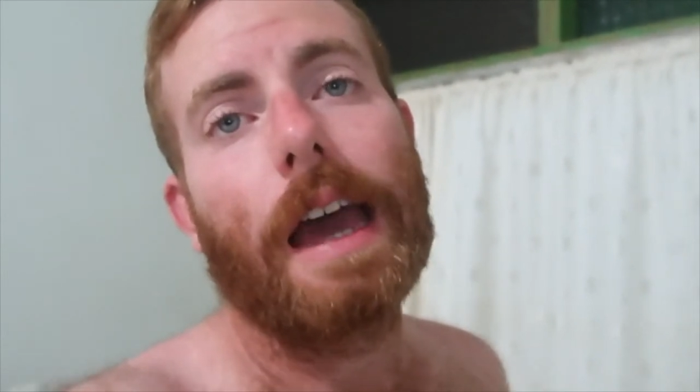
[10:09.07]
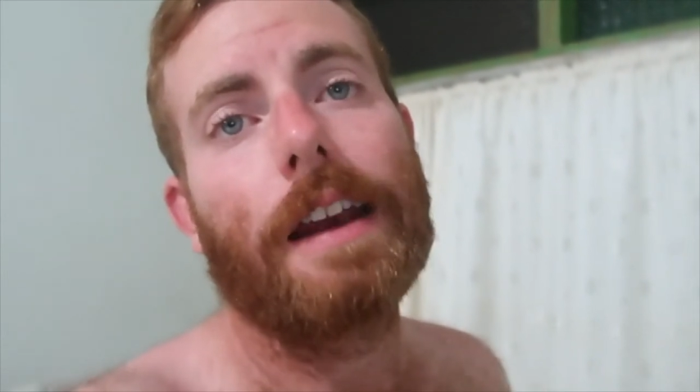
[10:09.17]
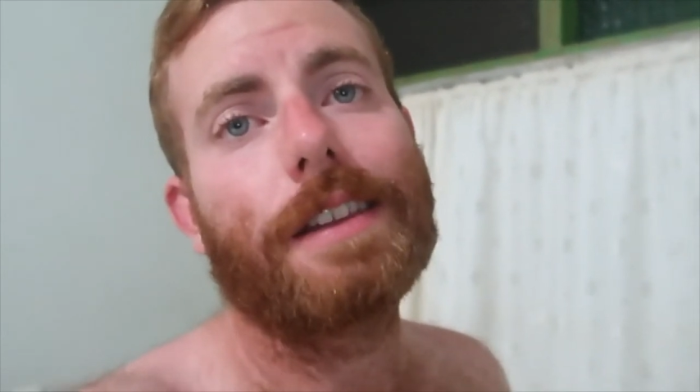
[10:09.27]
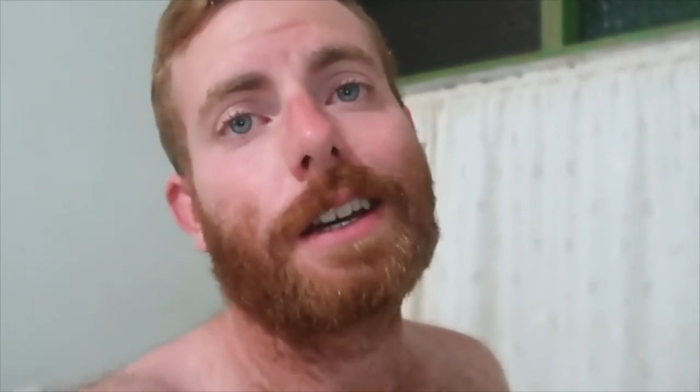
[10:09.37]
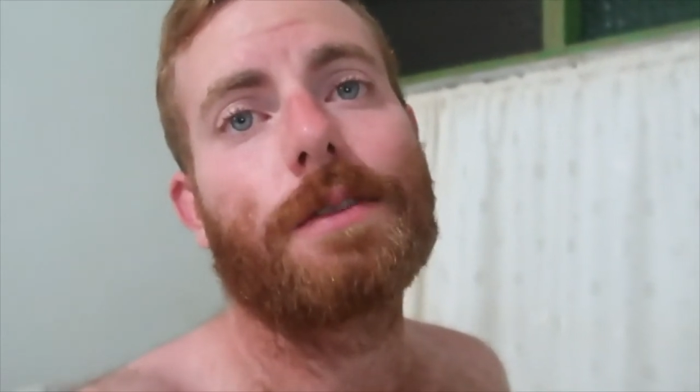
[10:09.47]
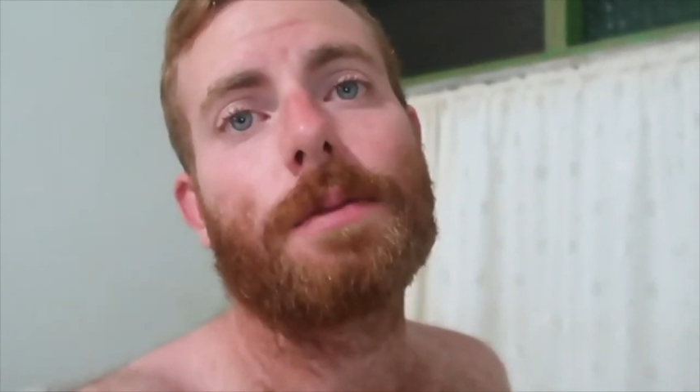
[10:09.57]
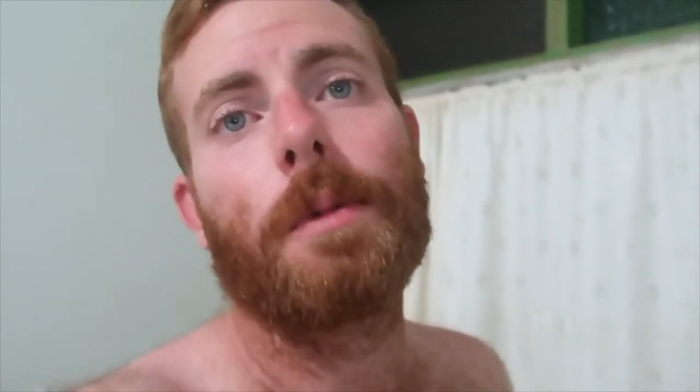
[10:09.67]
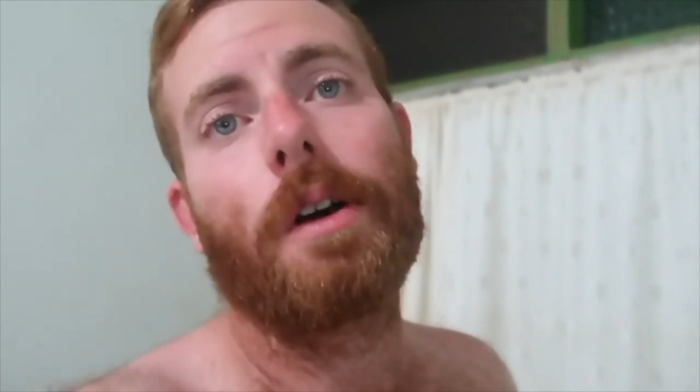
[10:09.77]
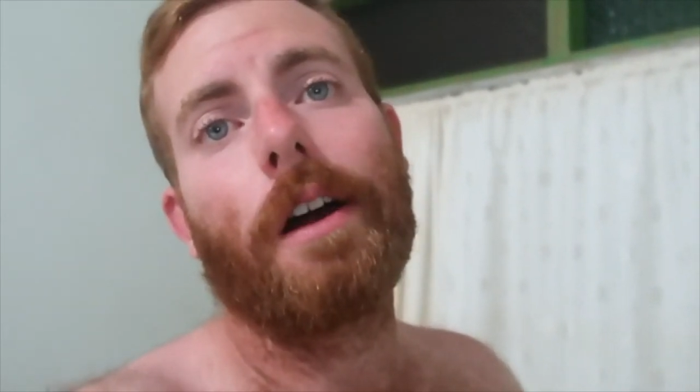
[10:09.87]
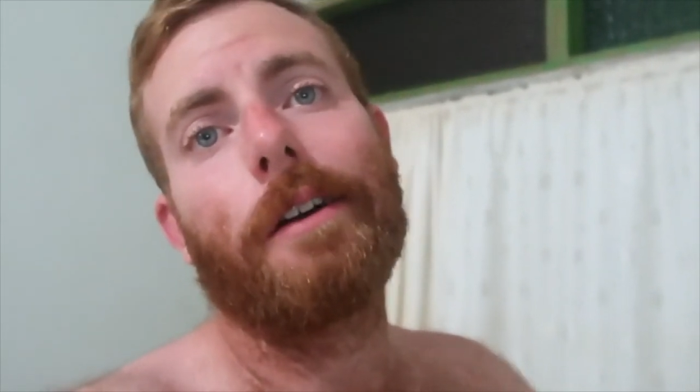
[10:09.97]
and until
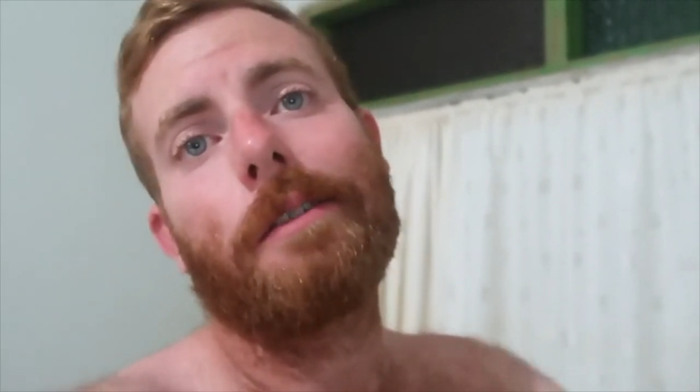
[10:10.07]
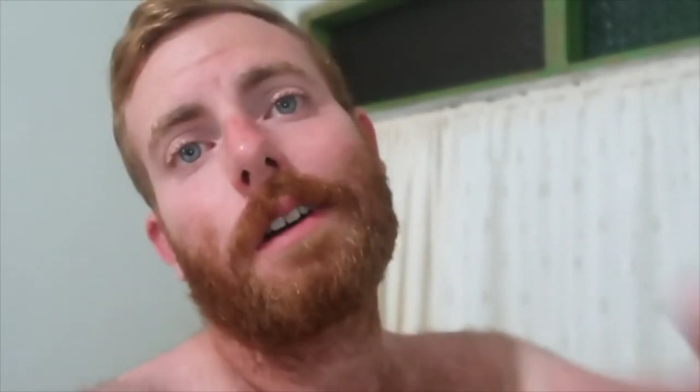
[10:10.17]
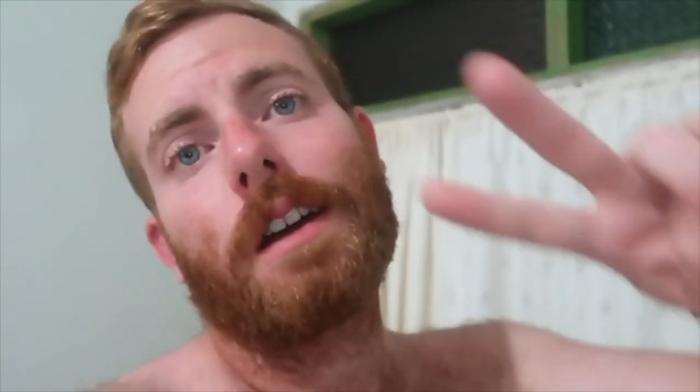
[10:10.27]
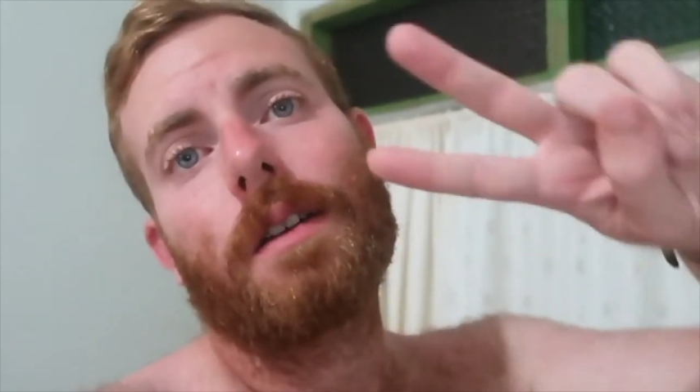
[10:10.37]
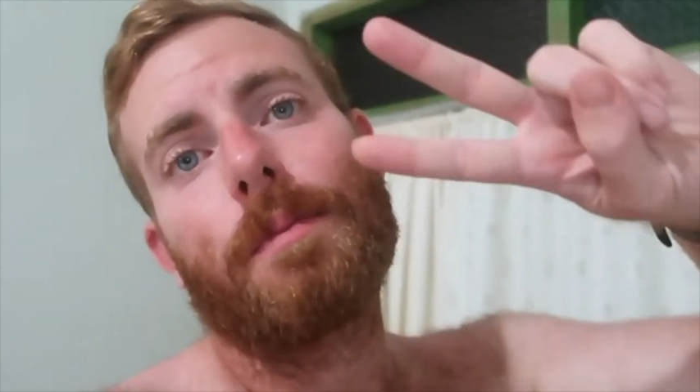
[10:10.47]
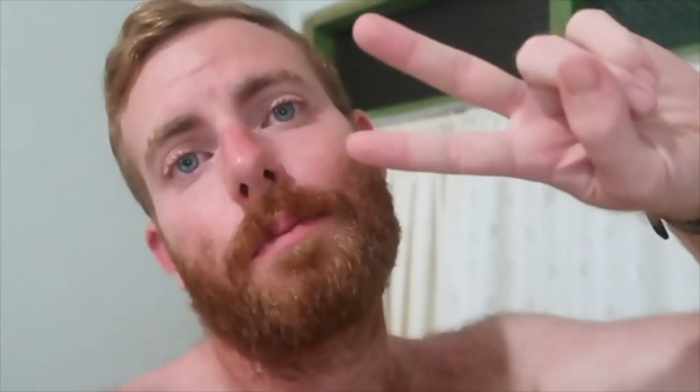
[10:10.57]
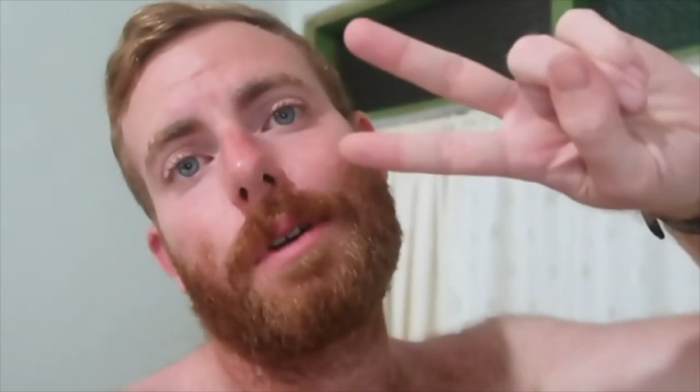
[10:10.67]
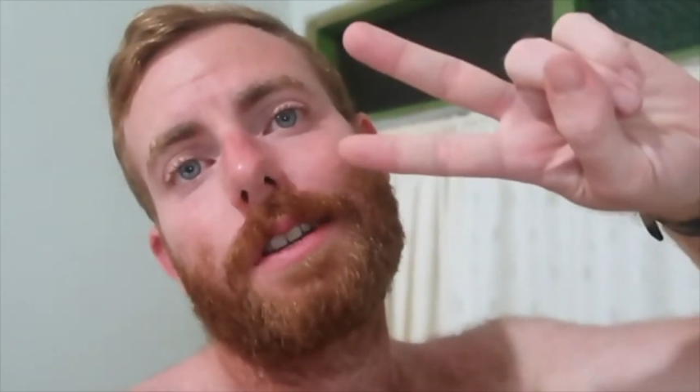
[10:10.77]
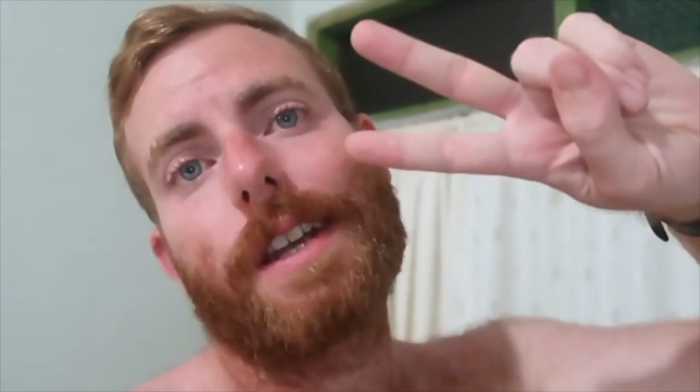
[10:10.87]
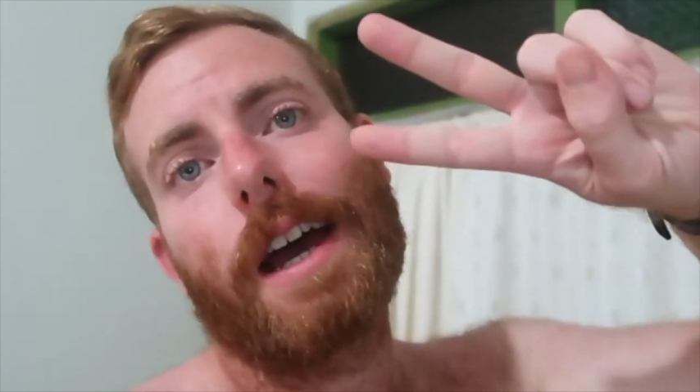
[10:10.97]
tomorrow,
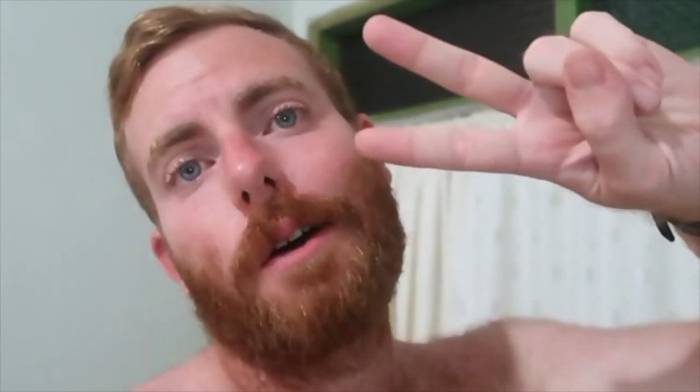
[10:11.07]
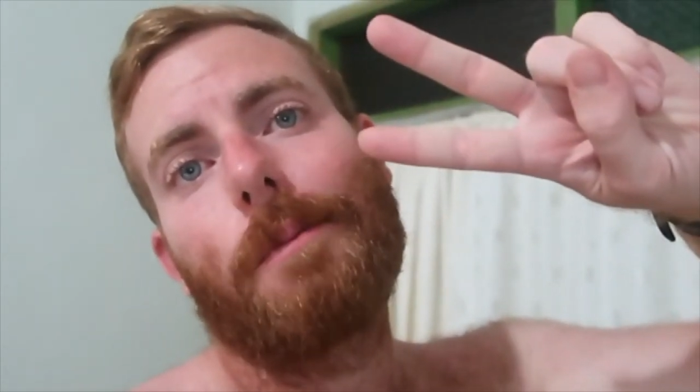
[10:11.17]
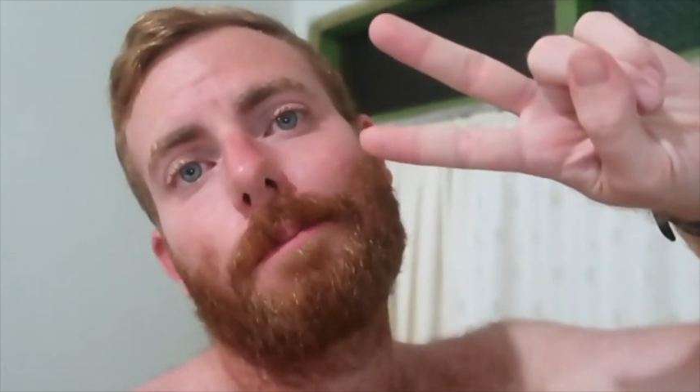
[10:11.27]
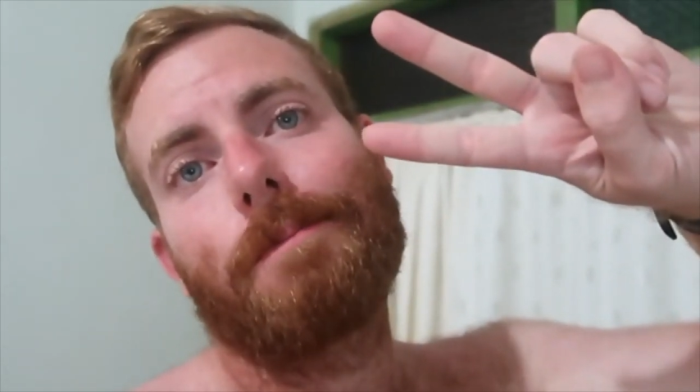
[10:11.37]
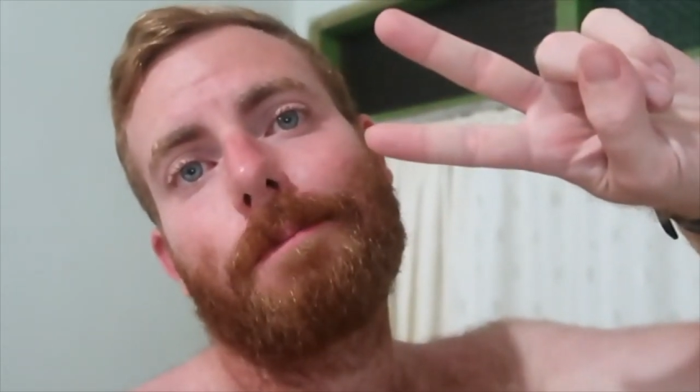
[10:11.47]
peace out.